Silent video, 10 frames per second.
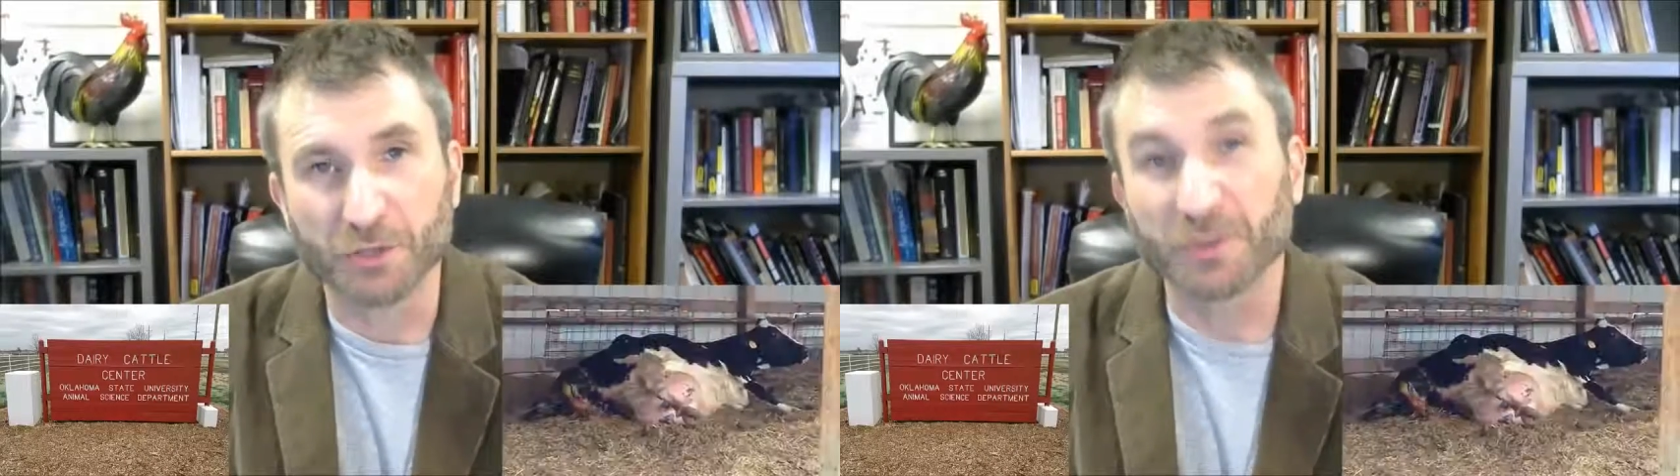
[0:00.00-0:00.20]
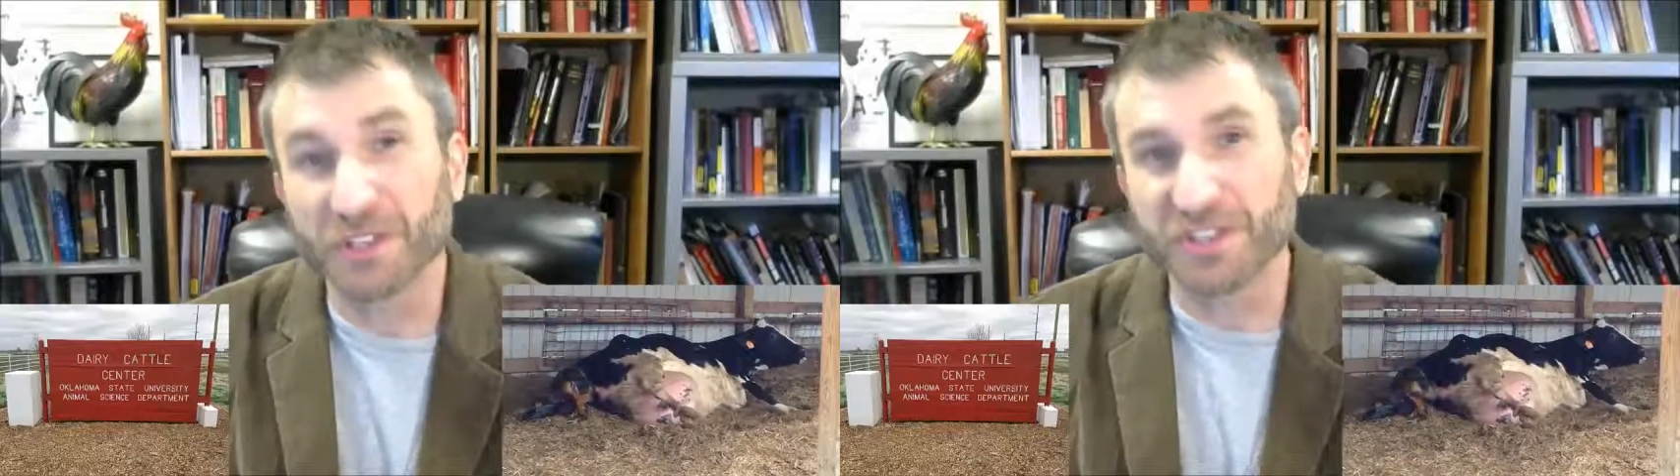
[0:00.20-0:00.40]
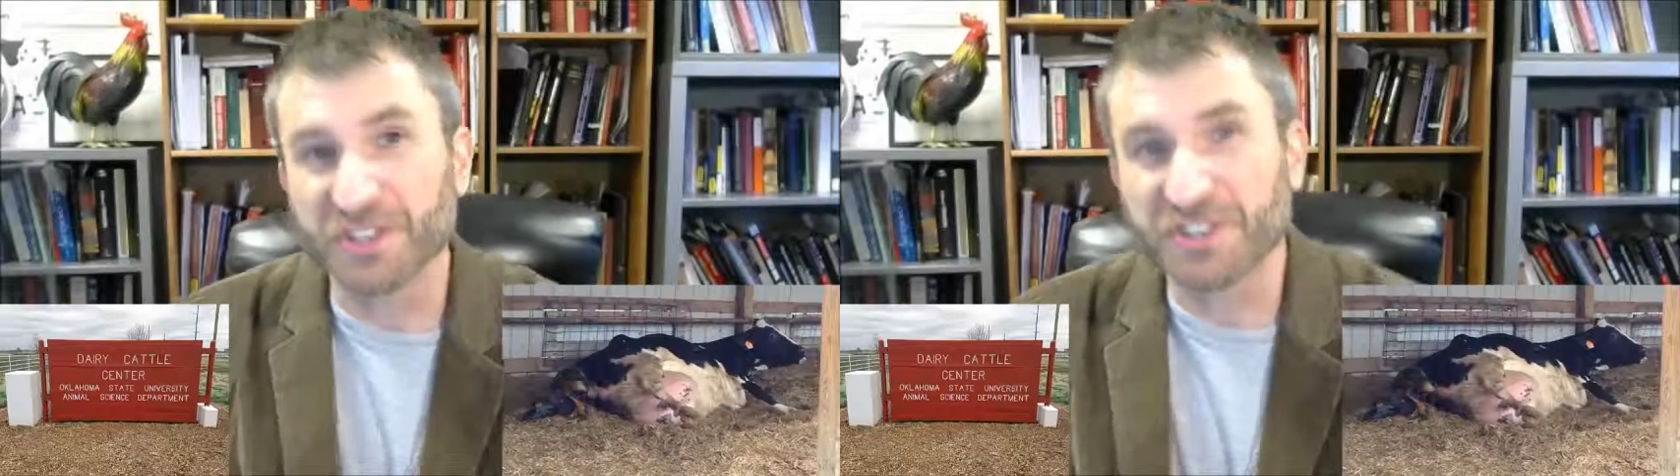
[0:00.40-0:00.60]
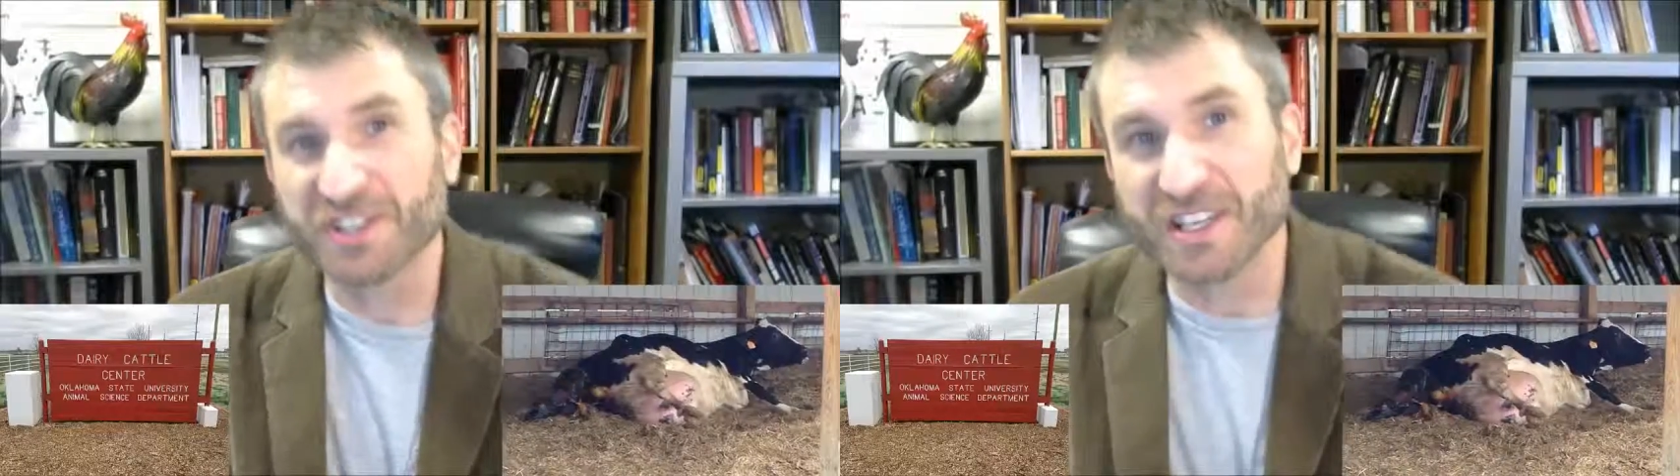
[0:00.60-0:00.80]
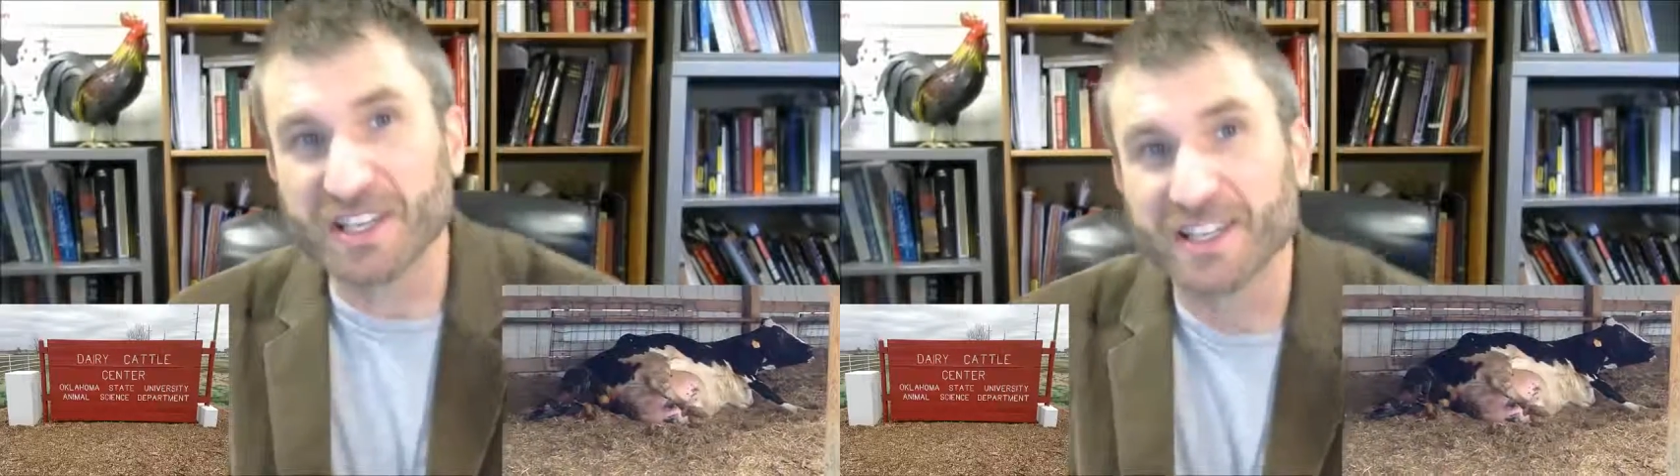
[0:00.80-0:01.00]
We're going to
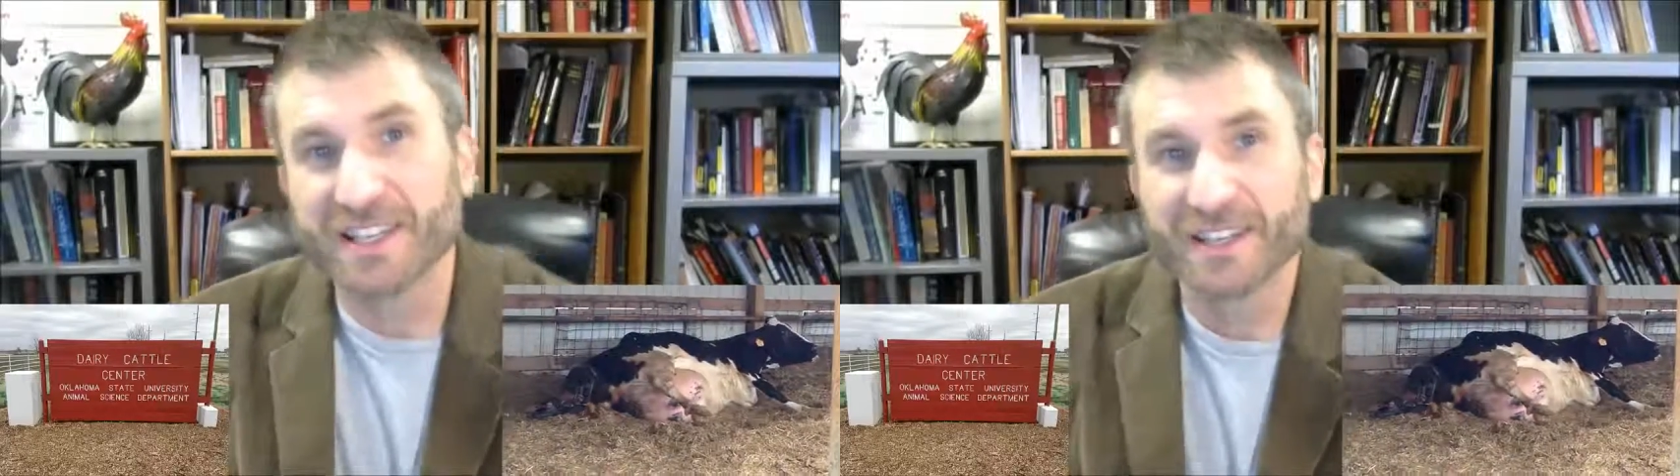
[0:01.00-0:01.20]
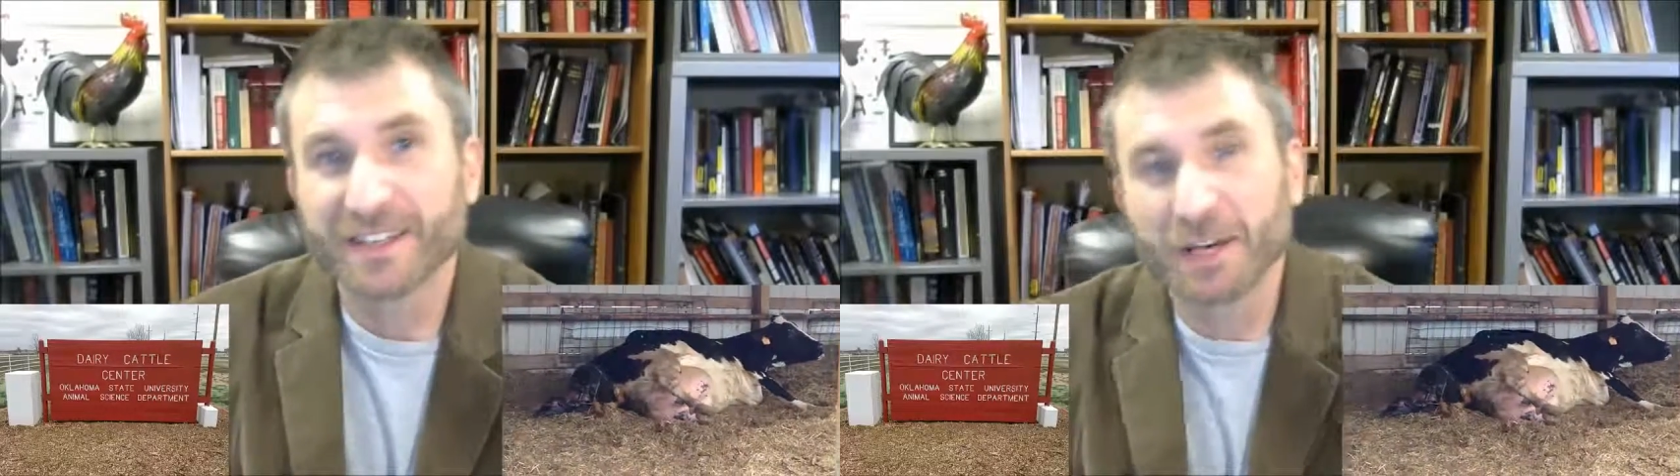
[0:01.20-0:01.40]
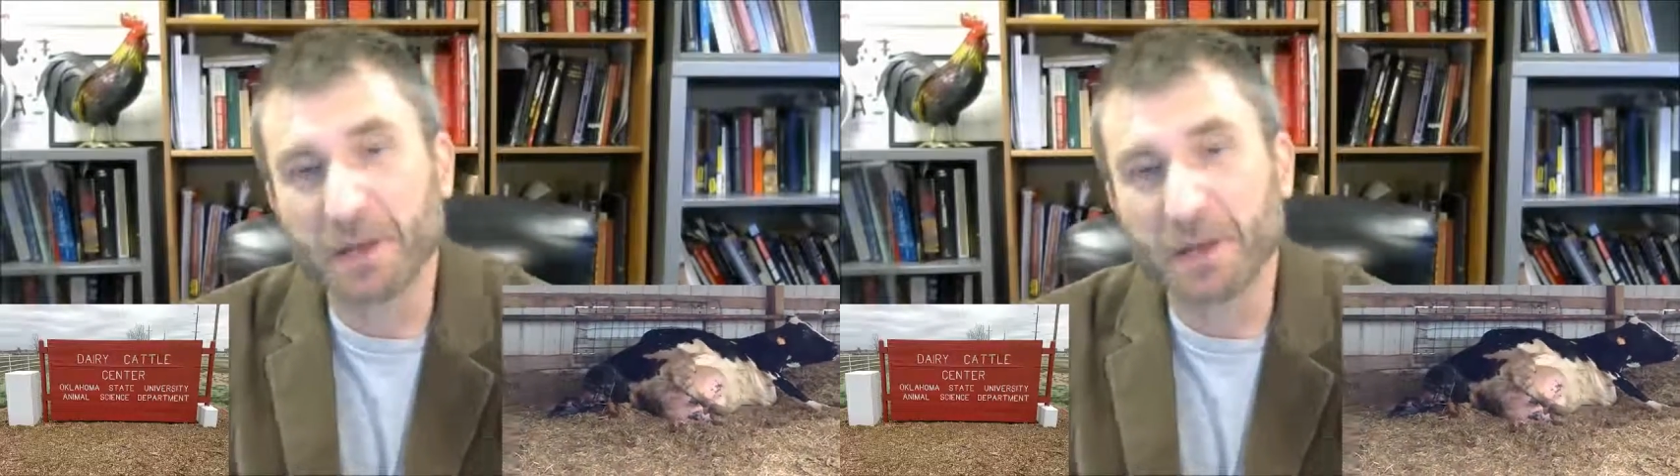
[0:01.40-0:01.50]
see a